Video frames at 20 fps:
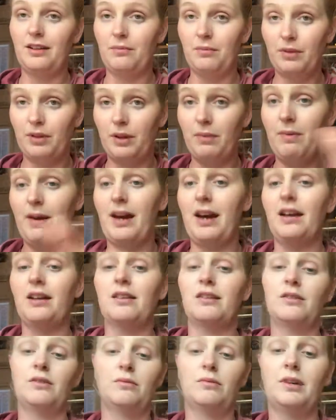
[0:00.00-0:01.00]
put it back
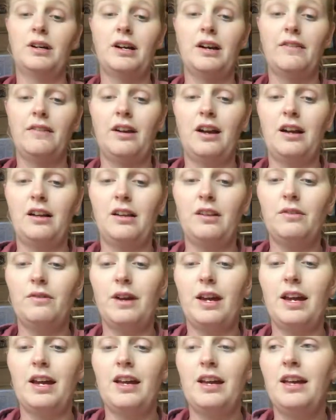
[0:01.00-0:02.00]
or wherever out of the
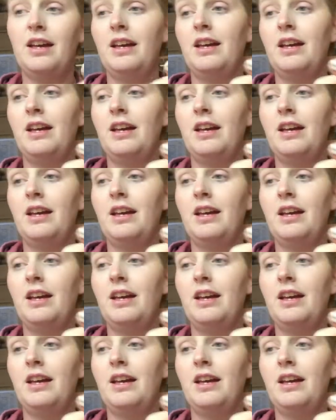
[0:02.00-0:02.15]
way,